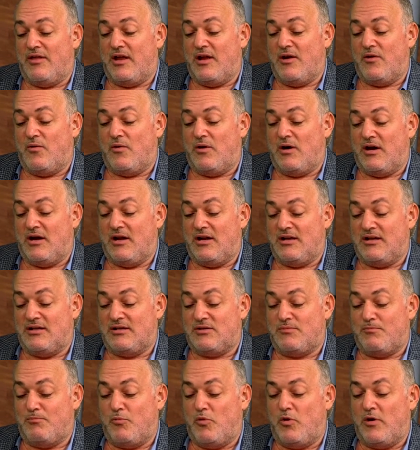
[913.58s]
there
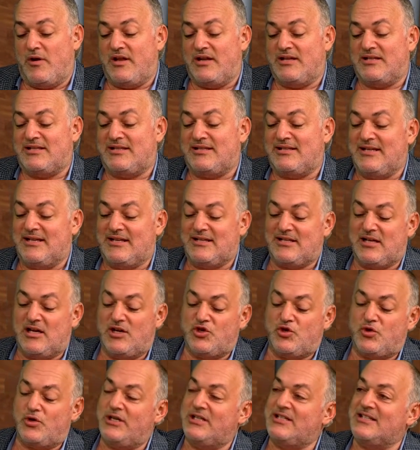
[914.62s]
was more than
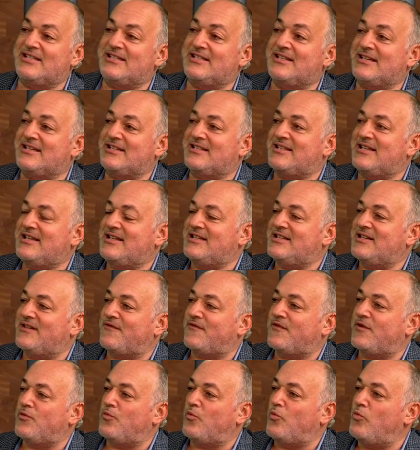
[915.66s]
660
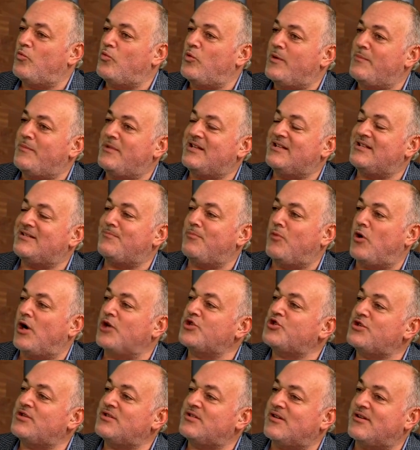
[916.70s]
different women's
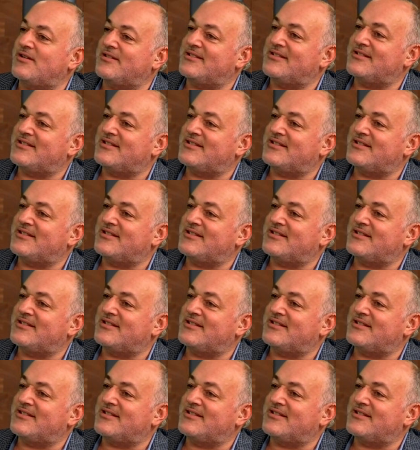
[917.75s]
marches on